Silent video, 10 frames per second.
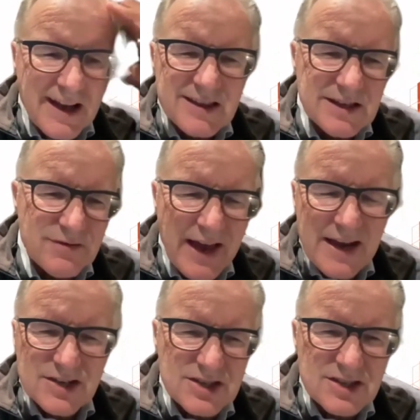the
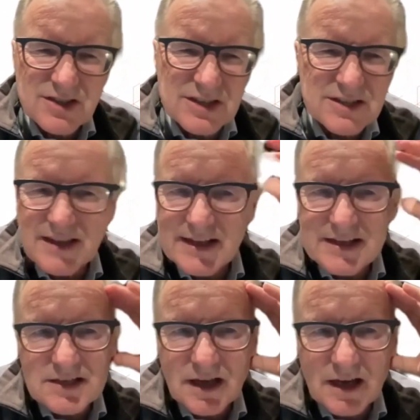advantage
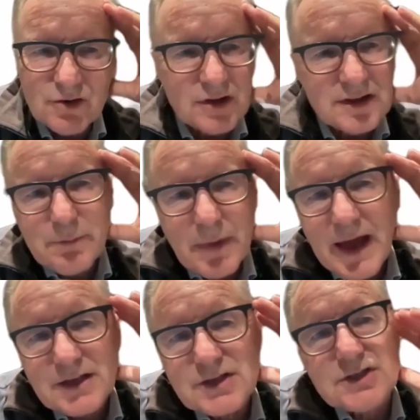is kind of not that
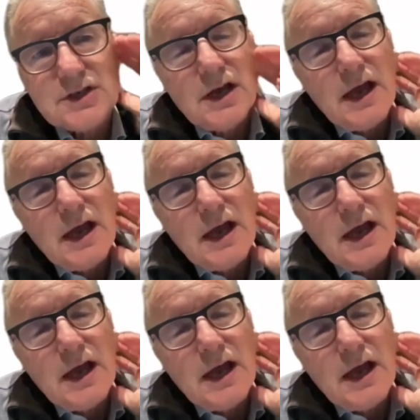much.